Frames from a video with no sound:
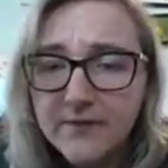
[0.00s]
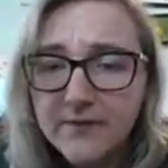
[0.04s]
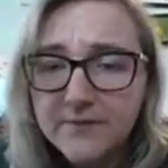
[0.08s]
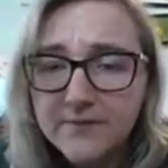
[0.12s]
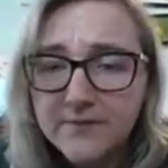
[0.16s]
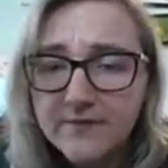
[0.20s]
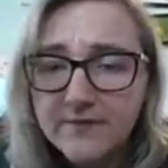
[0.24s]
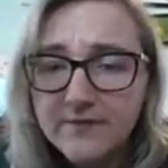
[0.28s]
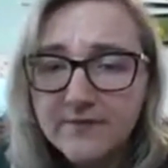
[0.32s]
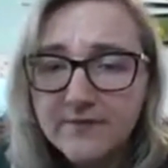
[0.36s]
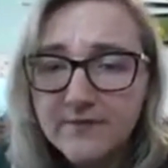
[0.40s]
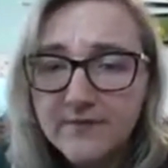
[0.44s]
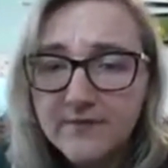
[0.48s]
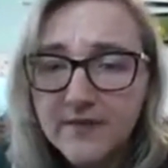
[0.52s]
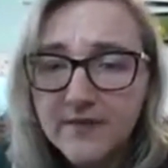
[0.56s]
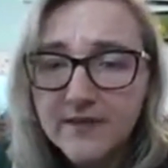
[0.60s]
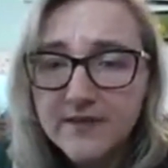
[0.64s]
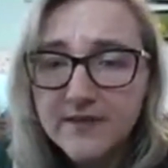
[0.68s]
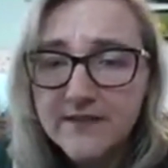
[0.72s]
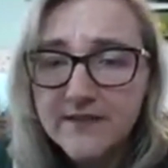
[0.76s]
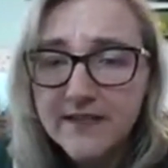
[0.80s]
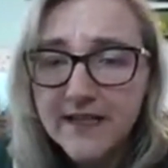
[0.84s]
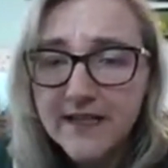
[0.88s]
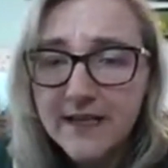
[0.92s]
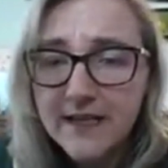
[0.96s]
um,
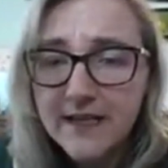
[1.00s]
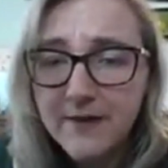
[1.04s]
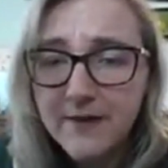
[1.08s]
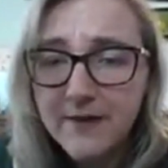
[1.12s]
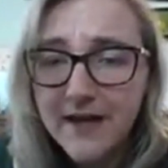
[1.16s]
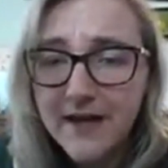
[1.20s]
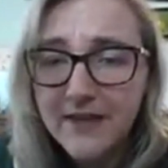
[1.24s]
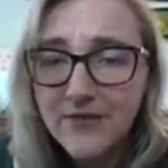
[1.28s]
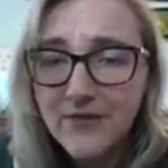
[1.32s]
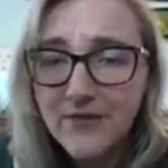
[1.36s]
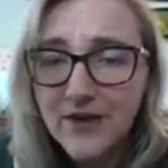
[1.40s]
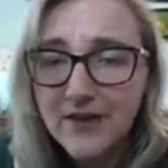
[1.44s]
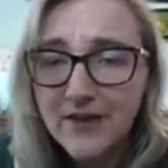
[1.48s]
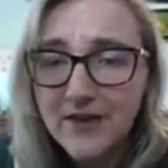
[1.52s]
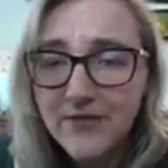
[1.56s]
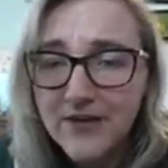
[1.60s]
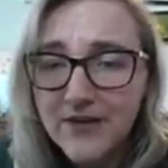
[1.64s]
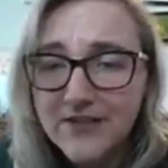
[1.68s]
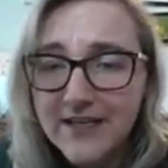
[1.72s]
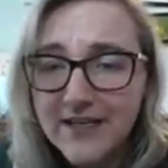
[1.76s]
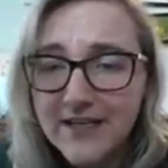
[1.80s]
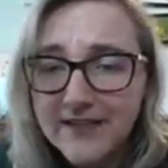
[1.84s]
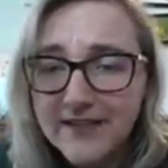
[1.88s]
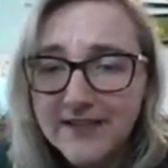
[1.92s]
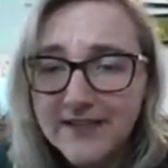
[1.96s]
sticking by through all of
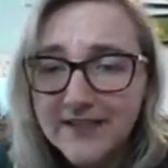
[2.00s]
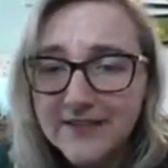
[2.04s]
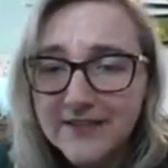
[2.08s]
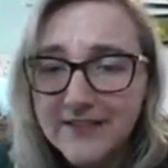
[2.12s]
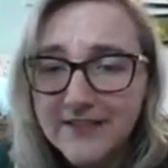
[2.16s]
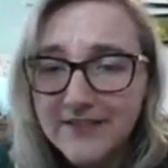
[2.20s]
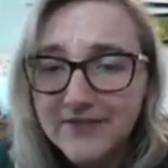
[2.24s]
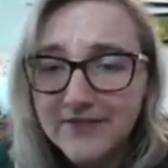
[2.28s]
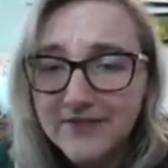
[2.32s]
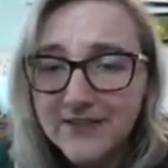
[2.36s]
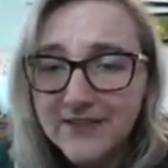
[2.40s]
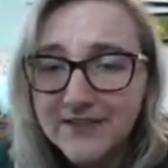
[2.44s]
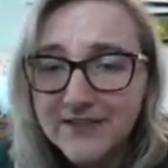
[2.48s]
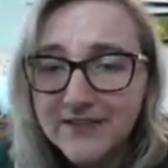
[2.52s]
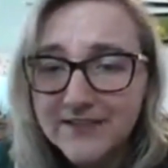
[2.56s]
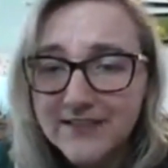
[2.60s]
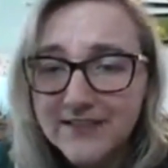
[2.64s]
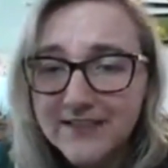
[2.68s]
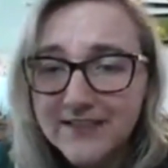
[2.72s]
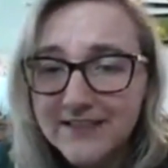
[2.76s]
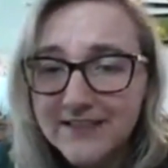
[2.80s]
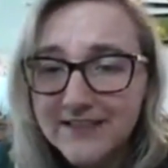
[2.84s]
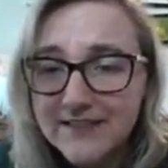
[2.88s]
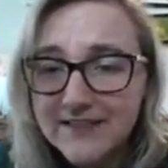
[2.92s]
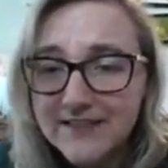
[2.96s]
our technical
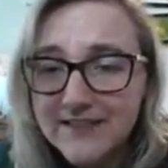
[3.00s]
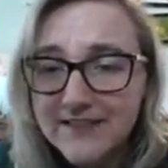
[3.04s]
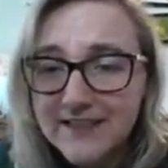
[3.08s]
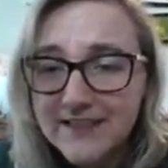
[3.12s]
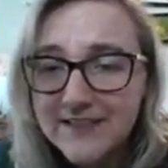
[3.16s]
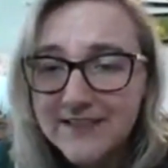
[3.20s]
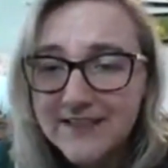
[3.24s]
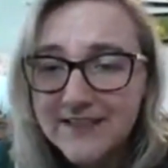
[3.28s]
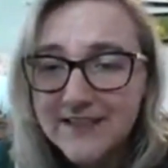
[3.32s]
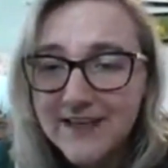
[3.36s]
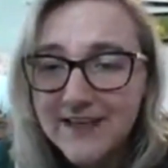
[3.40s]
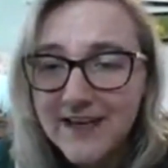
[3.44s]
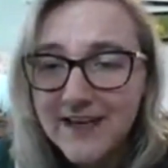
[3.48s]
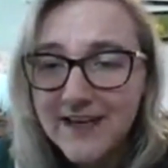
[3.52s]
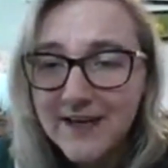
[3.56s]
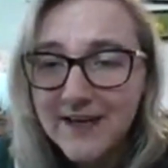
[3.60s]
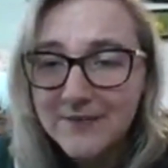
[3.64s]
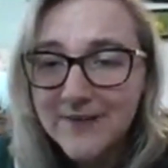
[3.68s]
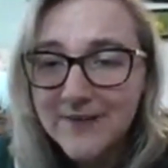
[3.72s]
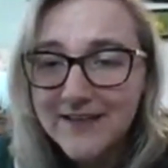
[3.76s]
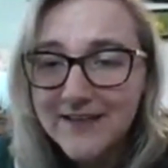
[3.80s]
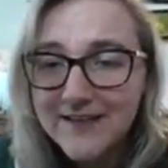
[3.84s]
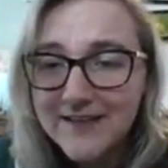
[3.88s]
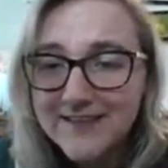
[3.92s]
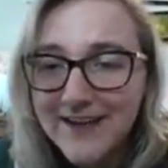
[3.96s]
difficulties.
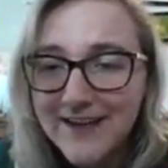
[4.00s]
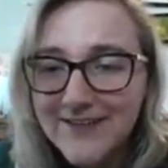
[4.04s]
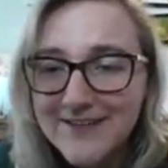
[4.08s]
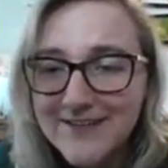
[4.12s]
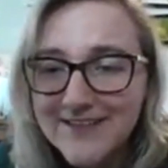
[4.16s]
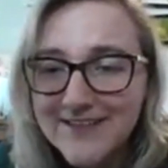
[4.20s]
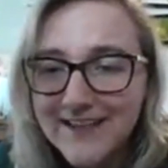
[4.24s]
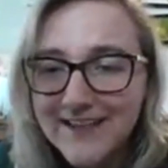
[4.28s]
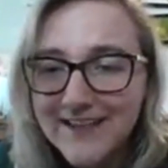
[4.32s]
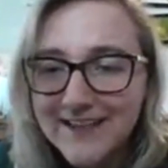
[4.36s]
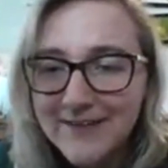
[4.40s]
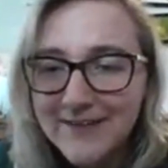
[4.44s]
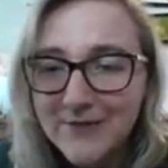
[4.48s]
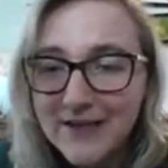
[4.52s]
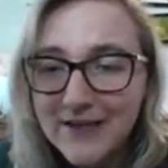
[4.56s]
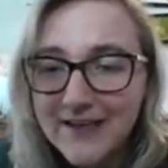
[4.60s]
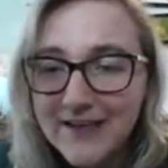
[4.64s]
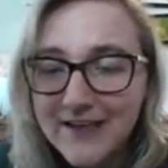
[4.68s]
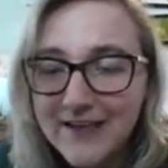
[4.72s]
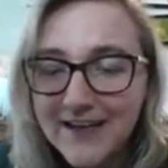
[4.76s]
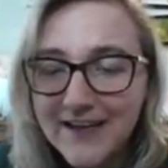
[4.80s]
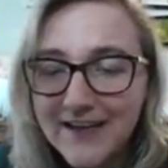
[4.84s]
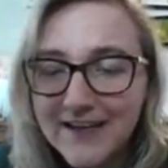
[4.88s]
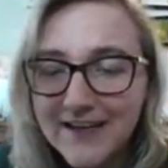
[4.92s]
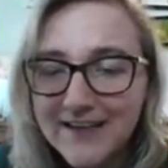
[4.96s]
Um, it sounds like
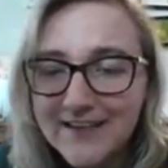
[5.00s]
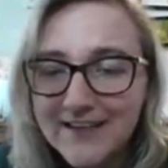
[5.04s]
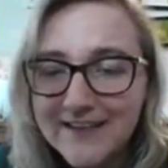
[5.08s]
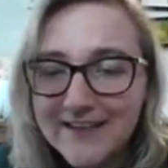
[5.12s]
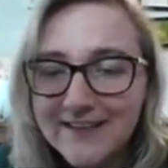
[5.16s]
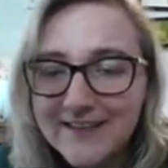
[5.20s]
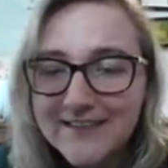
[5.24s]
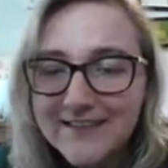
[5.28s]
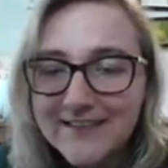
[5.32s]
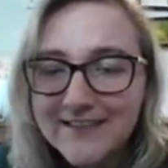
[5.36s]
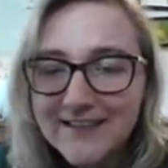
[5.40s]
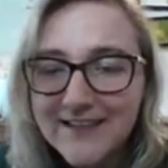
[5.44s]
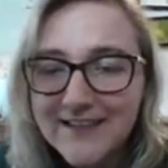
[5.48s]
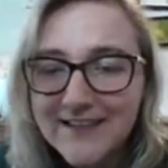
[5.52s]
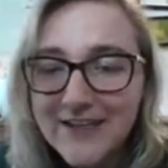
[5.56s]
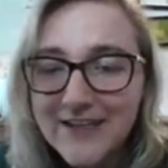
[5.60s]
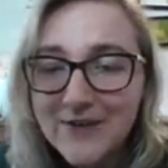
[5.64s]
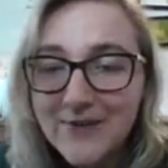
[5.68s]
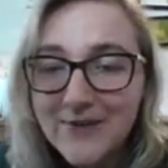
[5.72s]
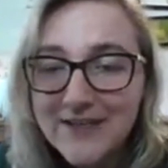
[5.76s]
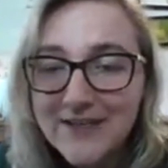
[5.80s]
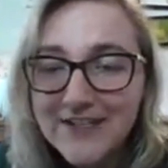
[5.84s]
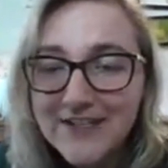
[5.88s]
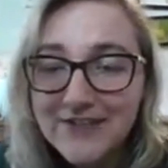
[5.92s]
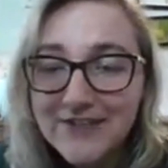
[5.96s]
we uh,
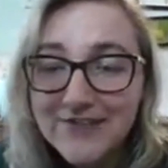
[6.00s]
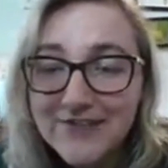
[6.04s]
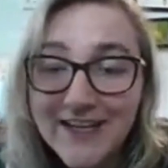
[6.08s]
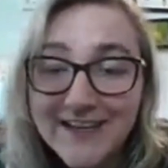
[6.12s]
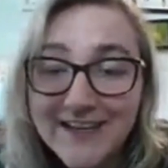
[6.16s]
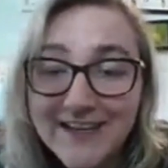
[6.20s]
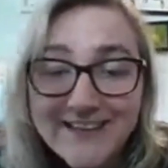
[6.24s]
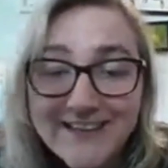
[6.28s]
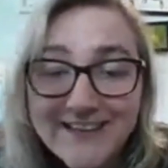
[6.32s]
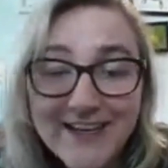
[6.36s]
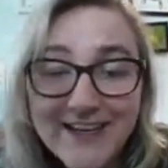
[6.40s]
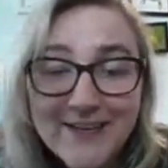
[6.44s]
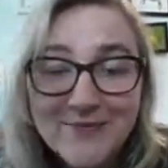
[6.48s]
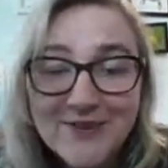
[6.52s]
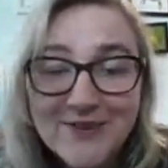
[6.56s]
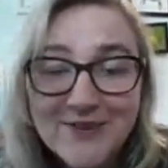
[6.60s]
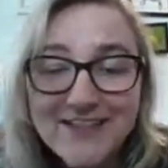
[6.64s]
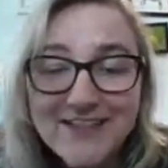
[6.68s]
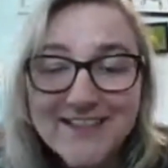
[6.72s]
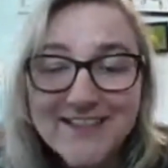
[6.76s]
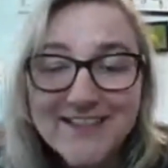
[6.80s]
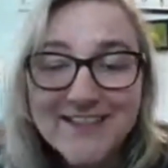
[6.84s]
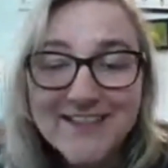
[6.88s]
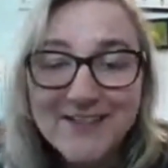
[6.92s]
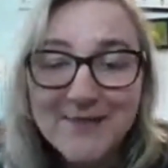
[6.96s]
know what to do next time,
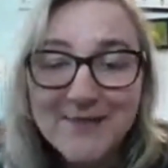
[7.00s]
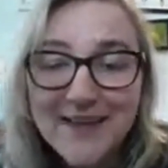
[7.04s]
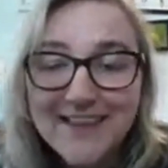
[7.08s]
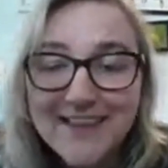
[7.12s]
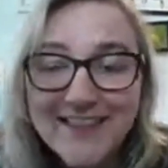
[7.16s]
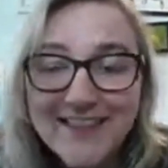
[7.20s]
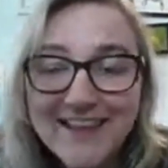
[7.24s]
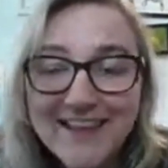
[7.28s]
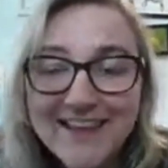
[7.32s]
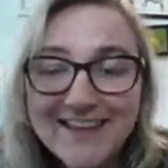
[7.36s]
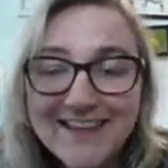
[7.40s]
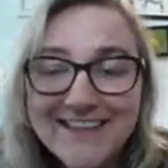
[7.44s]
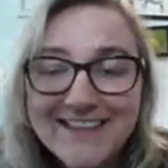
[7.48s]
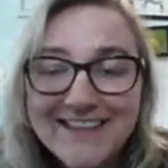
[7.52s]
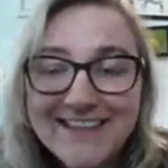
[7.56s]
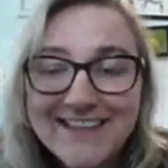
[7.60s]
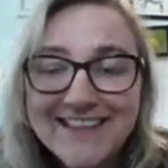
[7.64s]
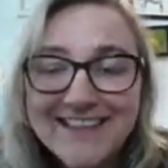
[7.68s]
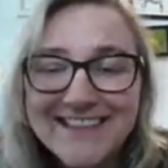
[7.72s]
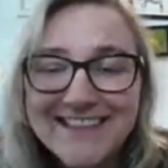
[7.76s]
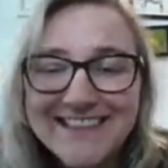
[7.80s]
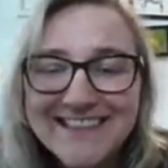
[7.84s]
which is the main thing.